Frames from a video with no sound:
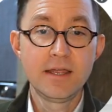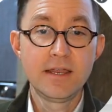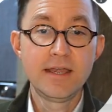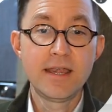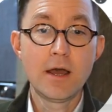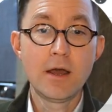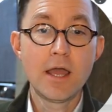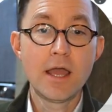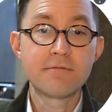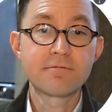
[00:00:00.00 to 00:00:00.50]

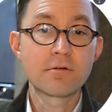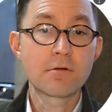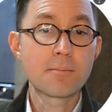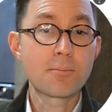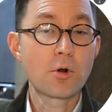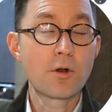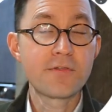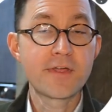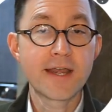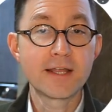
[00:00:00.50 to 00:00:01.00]
Now every
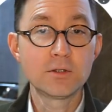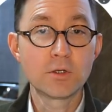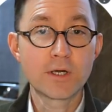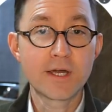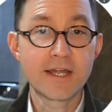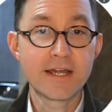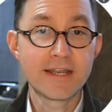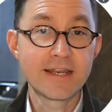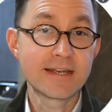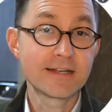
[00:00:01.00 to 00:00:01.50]
report that I look at
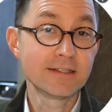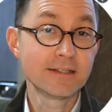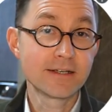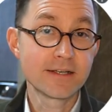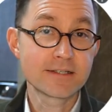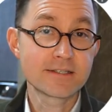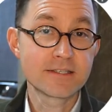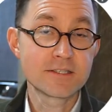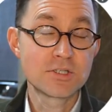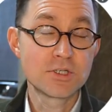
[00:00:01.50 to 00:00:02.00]
in
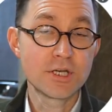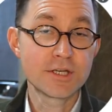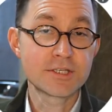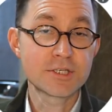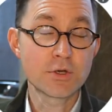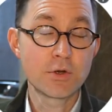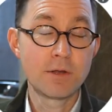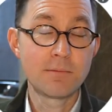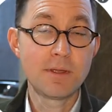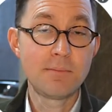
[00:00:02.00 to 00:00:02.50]
analytics is just
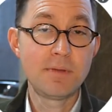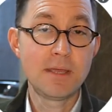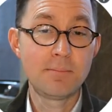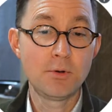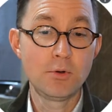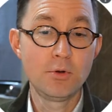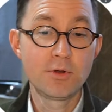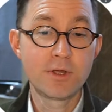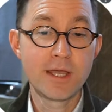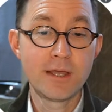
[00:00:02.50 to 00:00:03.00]
showing me people
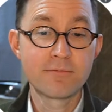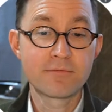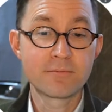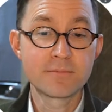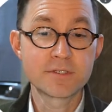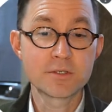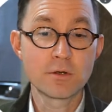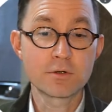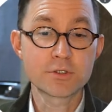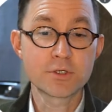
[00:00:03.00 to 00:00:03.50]
who came from
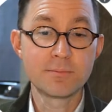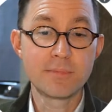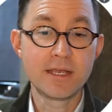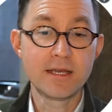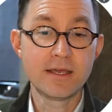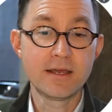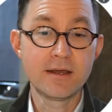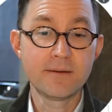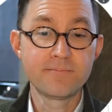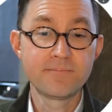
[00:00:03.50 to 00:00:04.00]
social
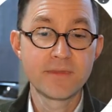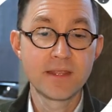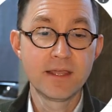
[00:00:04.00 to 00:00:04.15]
media.